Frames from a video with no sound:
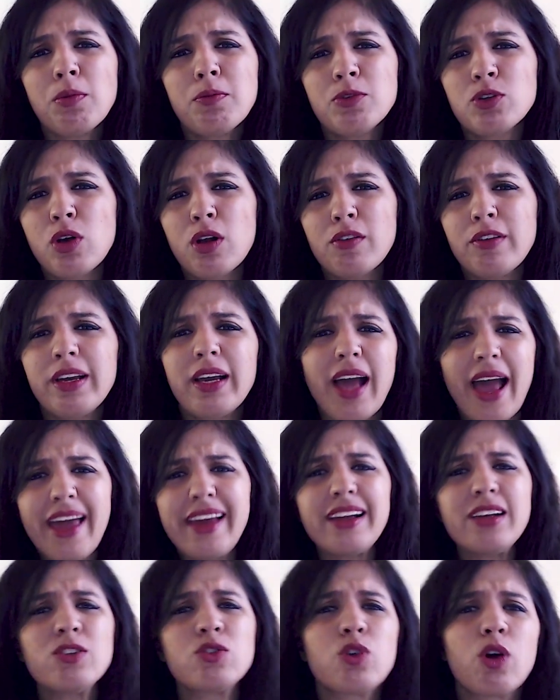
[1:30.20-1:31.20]
solving, I
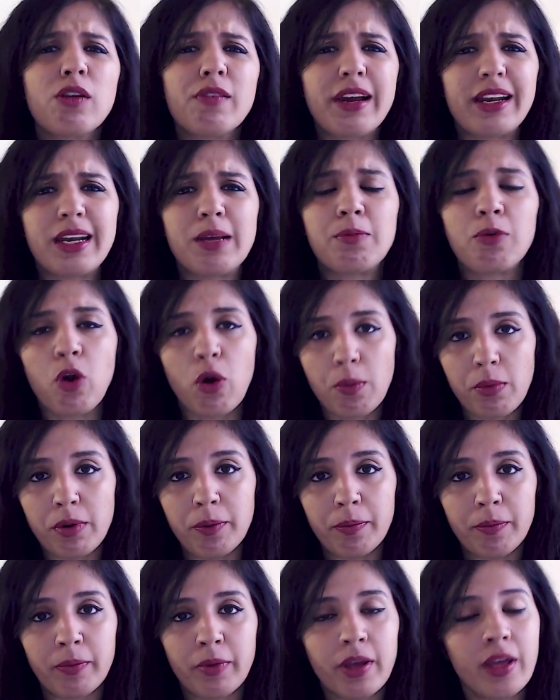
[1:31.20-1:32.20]
can solve any
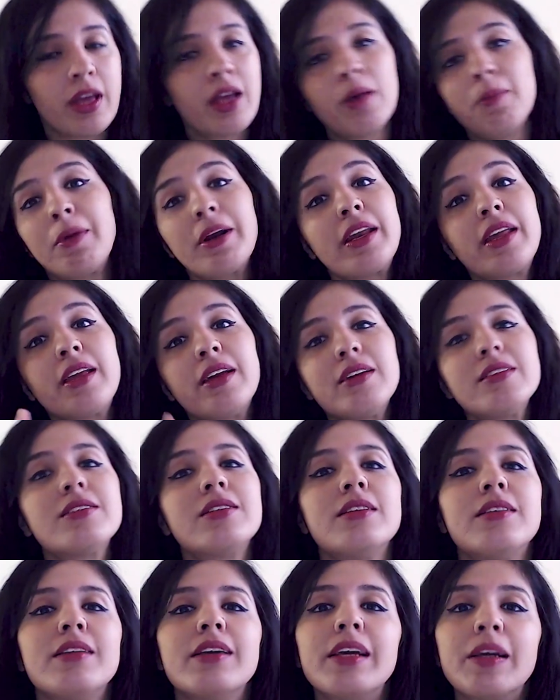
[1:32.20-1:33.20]
problem. But here's
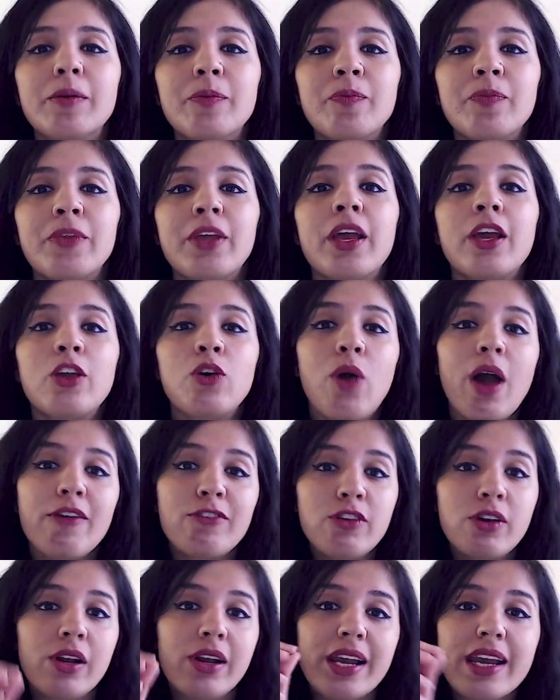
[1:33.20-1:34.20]
the thing, you have
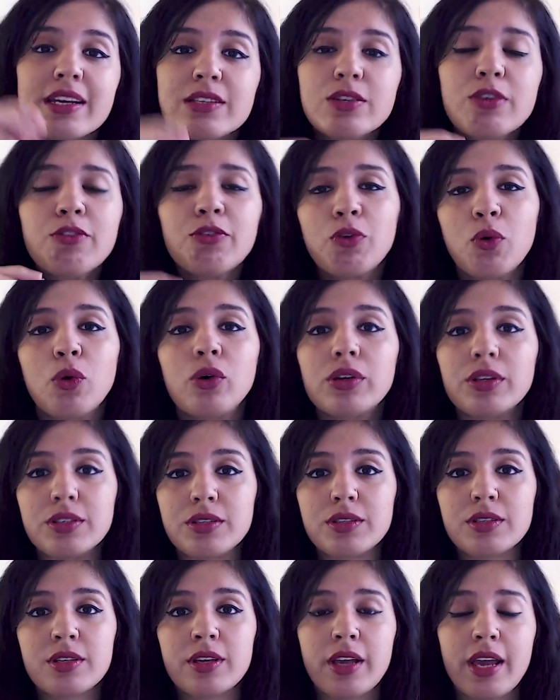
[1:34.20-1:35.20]
to laser
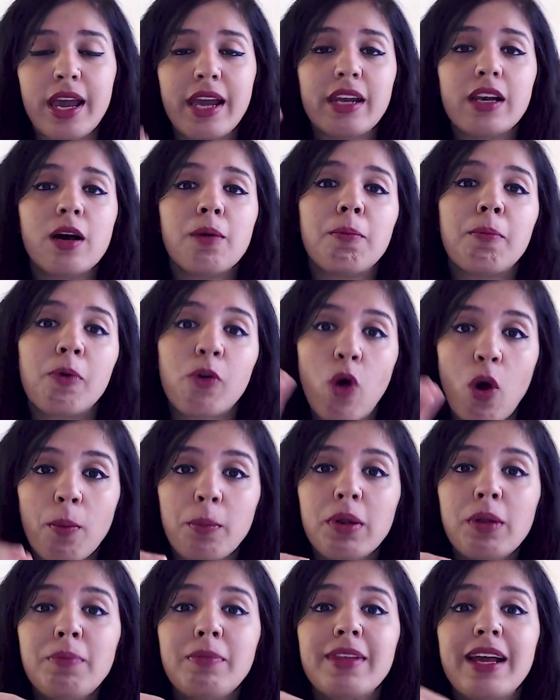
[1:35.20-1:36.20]
focus in a
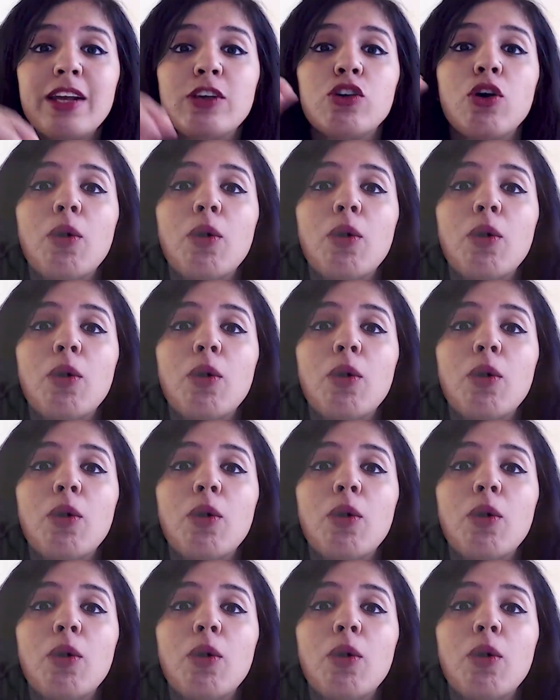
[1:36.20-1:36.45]
problem that you're